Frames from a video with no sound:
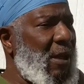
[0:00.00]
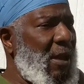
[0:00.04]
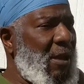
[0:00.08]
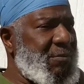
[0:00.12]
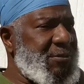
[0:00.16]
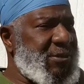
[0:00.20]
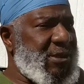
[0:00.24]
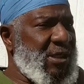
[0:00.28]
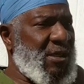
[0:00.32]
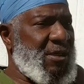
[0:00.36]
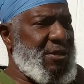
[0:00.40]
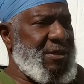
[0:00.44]

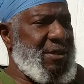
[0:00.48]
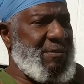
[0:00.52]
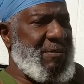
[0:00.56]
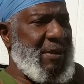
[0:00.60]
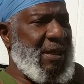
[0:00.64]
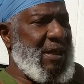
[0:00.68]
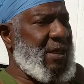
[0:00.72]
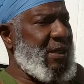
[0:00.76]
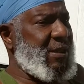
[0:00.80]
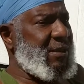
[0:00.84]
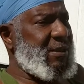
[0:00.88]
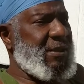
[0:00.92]
I'm telling you,
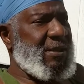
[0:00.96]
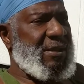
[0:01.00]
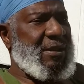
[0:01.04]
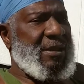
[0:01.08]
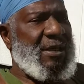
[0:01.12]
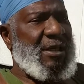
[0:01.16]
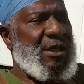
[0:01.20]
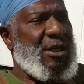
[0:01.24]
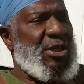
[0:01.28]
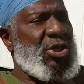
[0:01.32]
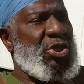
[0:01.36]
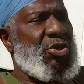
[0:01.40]
man,
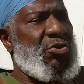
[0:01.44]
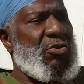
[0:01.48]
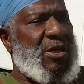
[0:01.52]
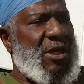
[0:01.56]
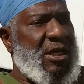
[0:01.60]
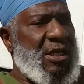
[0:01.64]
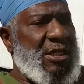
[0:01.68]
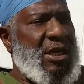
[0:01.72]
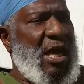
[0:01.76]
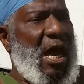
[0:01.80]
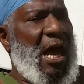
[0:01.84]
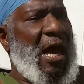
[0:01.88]
you
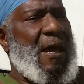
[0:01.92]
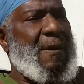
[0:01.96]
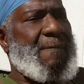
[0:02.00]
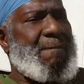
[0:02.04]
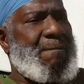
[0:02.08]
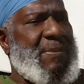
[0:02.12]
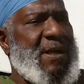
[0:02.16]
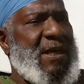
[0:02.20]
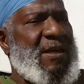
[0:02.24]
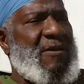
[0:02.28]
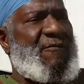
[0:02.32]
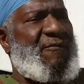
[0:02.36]

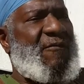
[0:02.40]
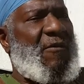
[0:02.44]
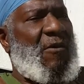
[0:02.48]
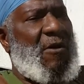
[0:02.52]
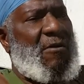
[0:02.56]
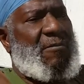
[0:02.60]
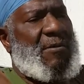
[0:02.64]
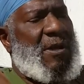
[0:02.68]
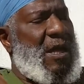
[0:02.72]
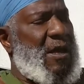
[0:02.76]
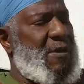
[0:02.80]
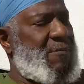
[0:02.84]
cannot beat
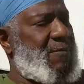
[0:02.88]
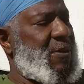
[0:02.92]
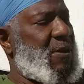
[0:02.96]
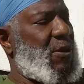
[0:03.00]
farm life